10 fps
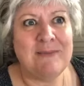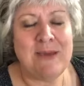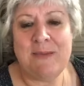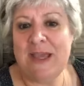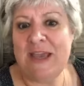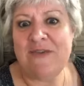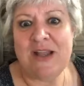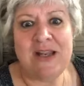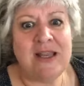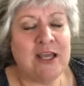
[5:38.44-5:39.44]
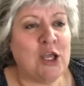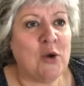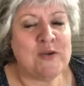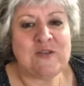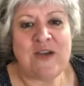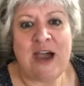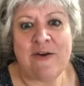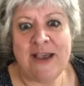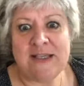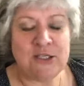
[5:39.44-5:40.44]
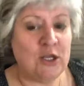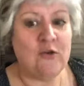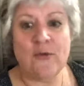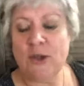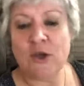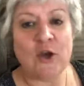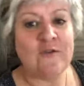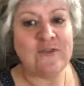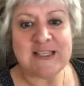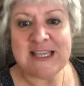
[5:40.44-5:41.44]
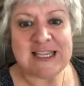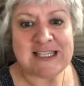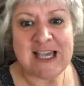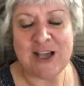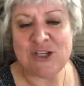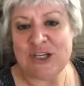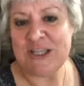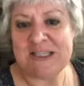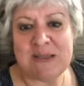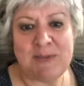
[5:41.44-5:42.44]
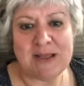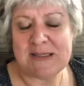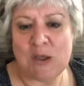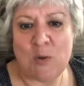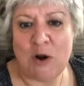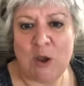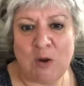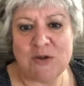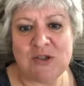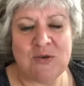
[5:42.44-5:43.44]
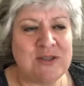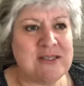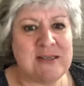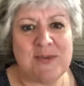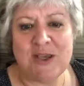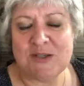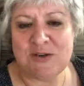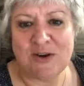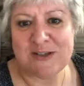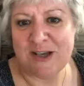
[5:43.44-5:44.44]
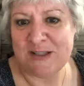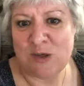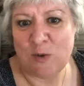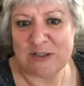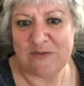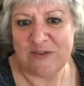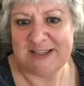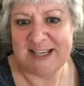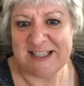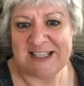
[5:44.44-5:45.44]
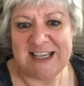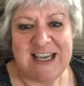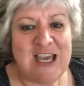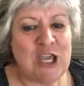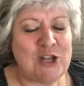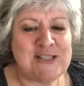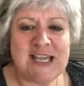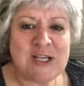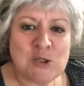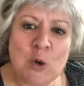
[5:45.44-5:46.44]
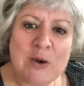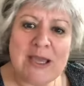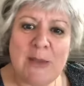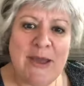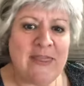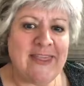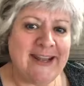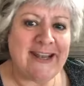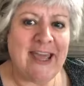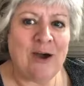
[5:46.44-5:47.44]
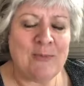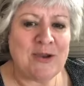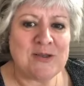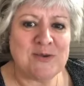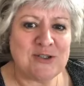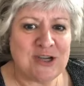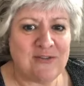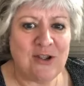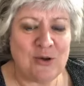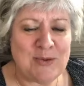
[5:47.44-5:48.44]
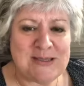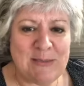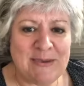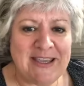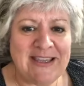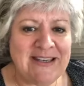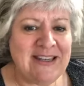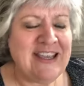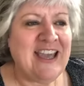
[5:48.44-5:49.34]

Maybe even go as far as, you know, if we could go visit this country, these are the places I want to go to, these are some of the historic sites I want to visit. You know, start talking about that now, because when travel opens up again,